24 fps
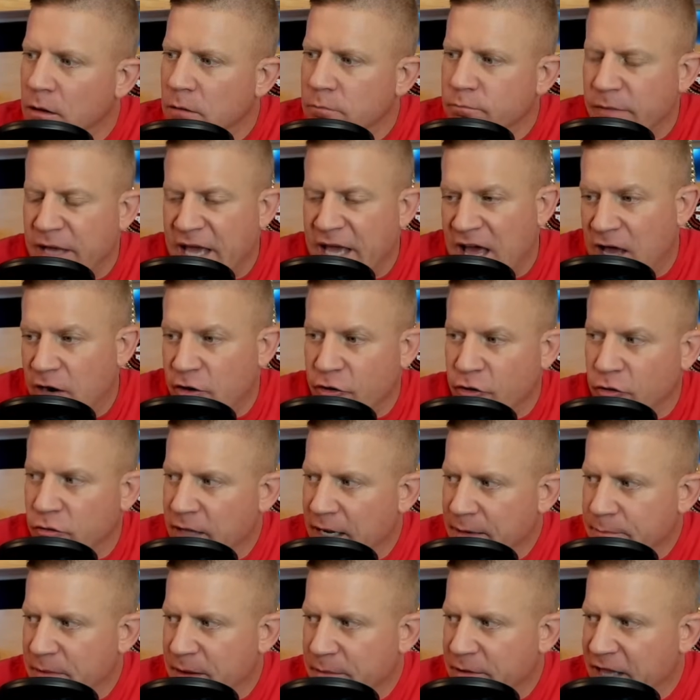Man, I don't know,
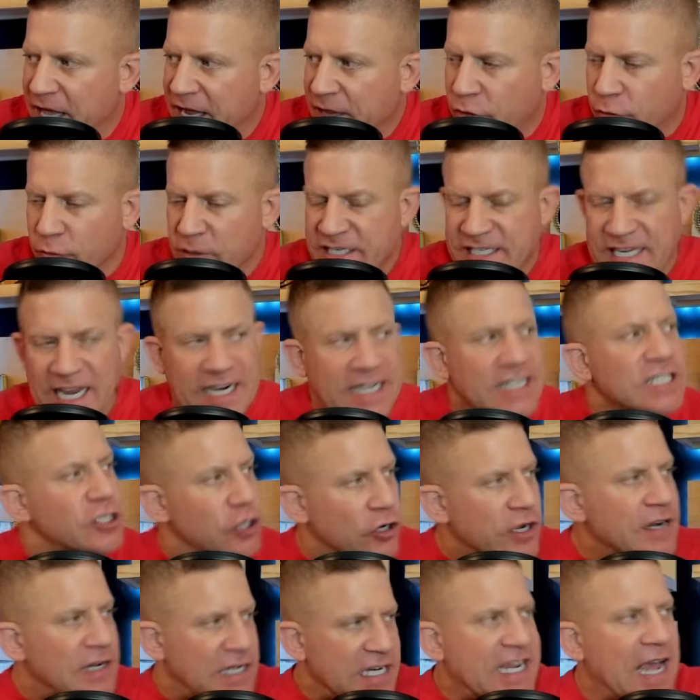like maybe like 3 seconds.
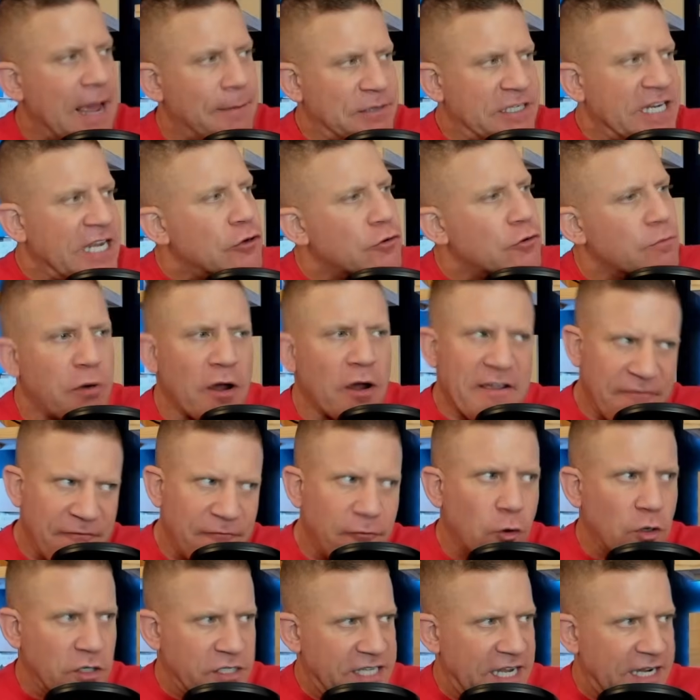So he'd decapitate you in probably
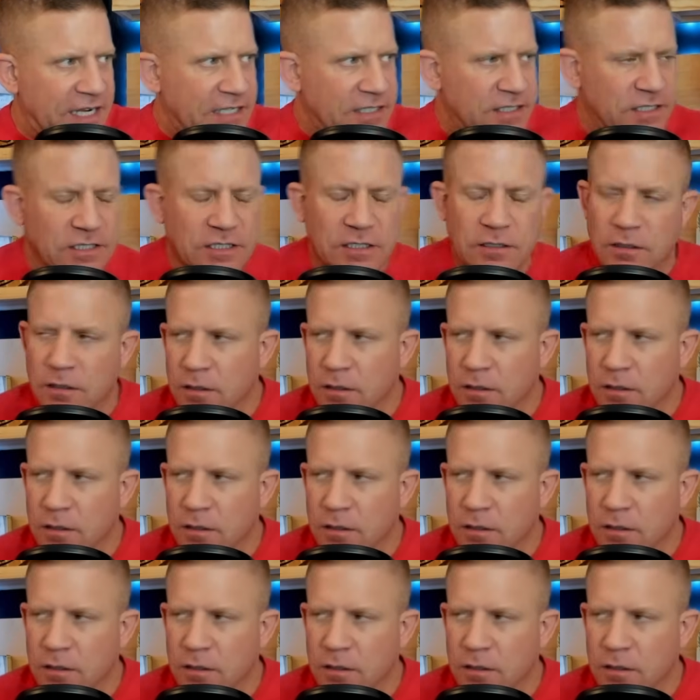4 seconds.